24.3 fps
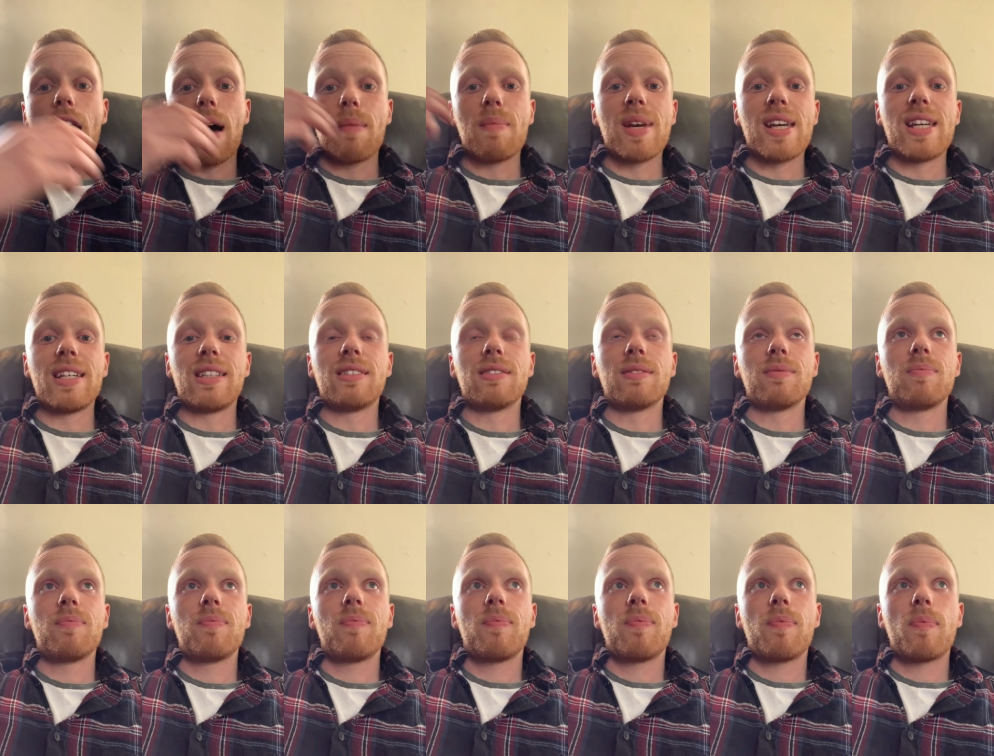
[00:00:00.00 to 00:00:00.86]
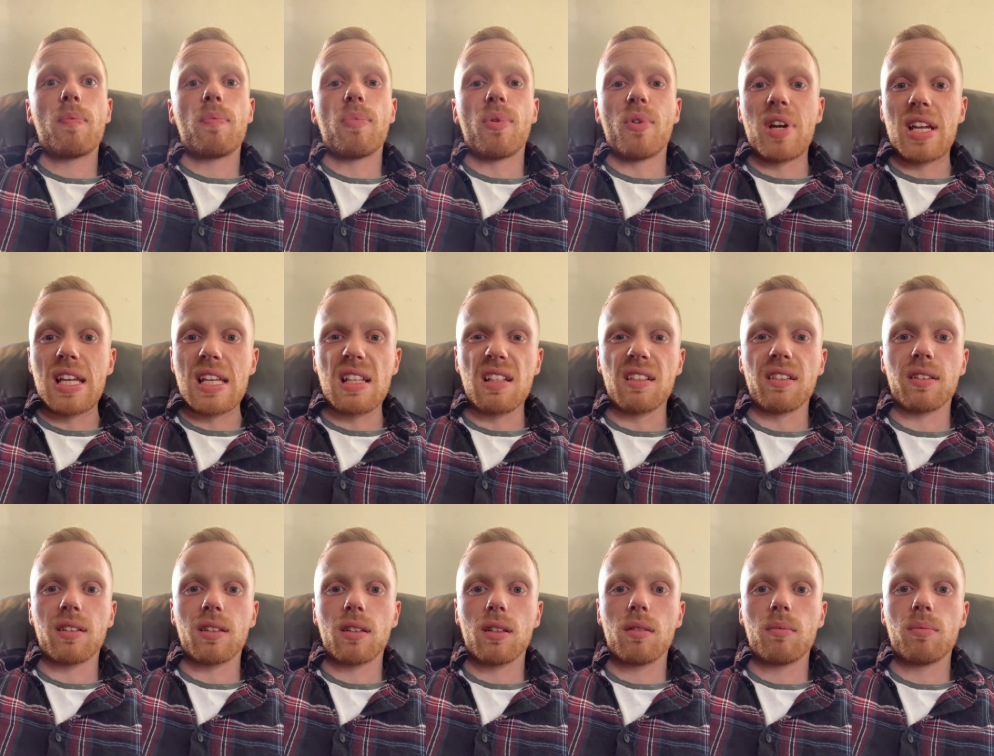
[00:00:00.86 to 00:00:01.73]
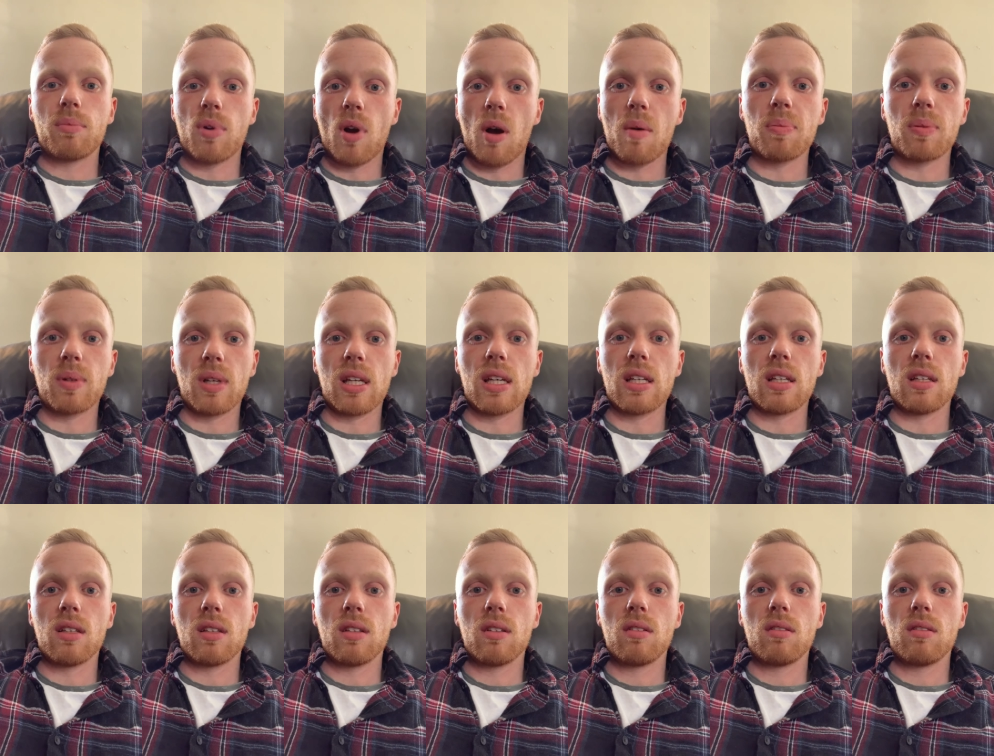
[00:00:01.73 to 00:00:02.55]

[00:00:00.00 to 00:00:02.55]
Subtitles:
I mean breathe properly.